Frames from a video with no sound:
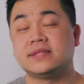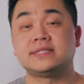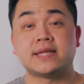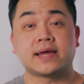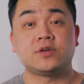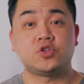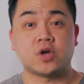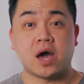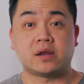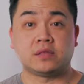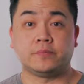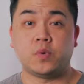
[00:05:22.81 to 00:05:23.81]
The second
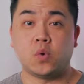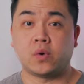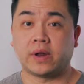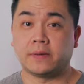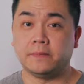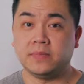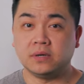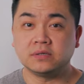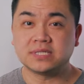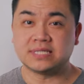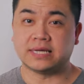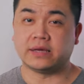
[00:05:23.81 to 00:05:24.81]
shot of the pouring
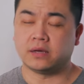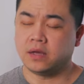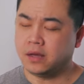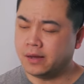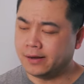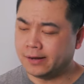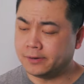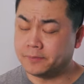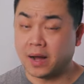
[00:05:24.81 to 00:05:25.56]
milk scene um,